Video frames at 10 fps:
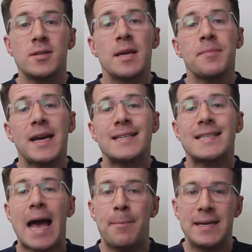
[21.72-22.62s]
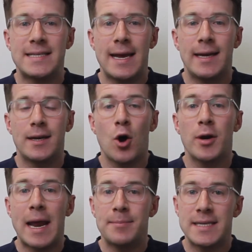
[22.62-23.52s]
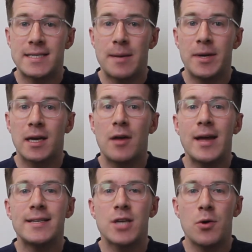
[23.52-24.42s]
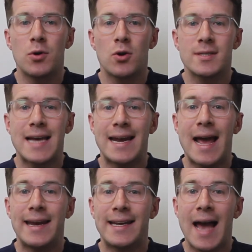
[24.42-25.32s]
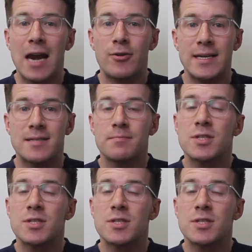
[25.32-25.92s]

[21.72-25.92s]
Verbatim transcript: some things can be taken on an empty stomach and they don't contain any calories,